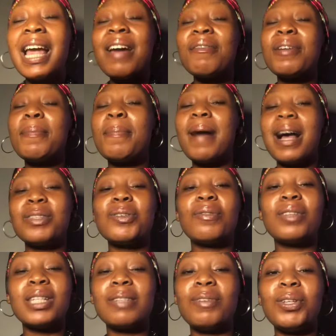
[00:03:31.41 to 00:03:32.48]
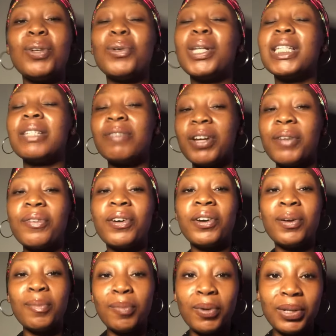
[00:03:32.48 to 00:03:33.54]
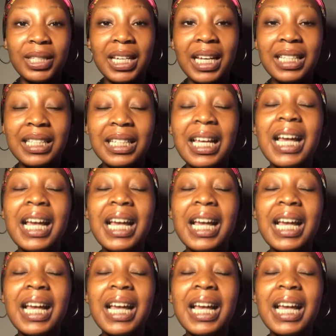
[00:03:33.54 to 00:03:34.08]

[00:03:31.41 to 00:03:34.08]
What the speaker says: every part of this video is very, very important.